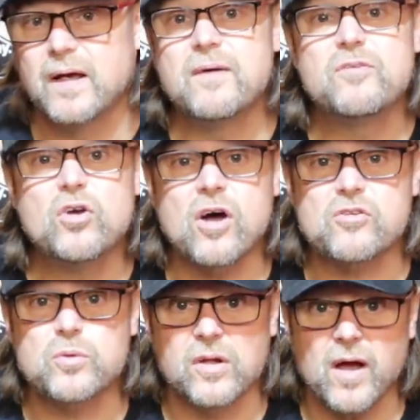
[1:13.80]
If you
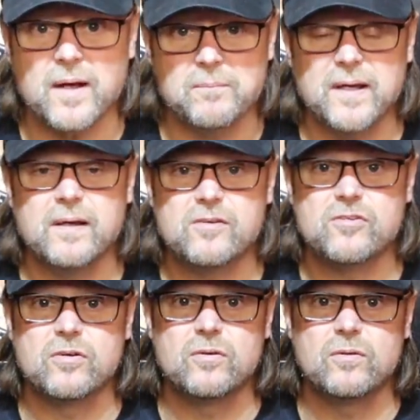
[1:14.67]
guys would like me
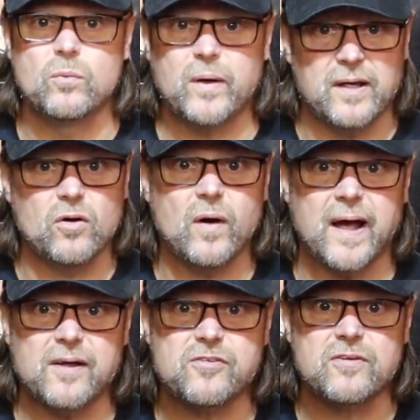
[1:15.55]
to wear your
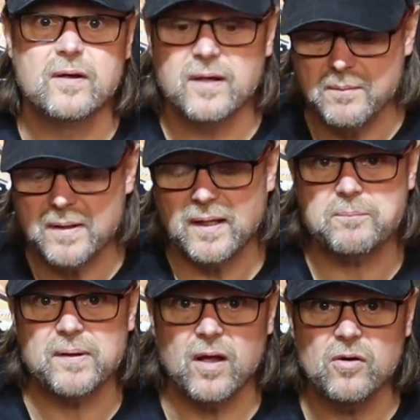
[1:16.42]
hats, give me a
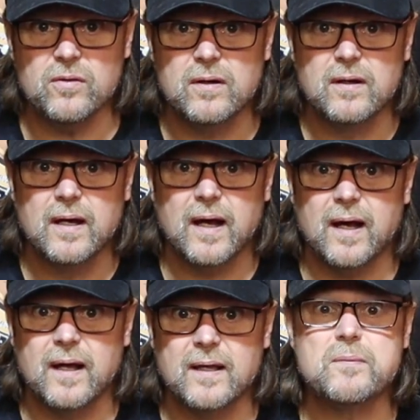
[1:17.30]
link below.
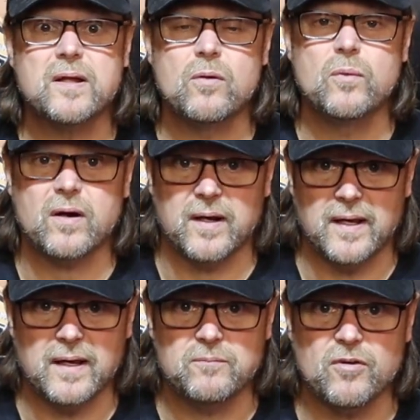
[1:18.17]
Let me know where I can
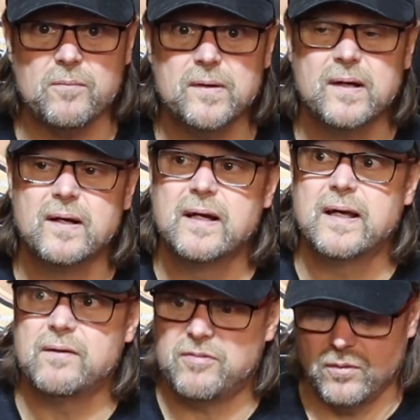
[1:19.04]
get them from.
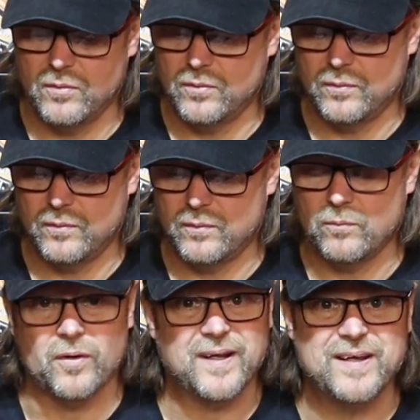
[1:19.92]
If you
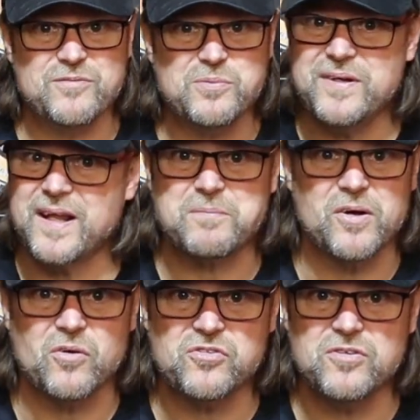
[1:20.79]
want to give them to me, that'd
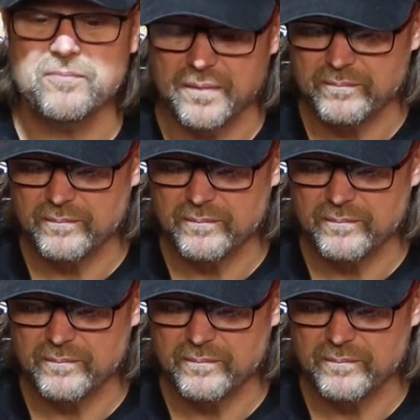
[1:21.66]
be awesome.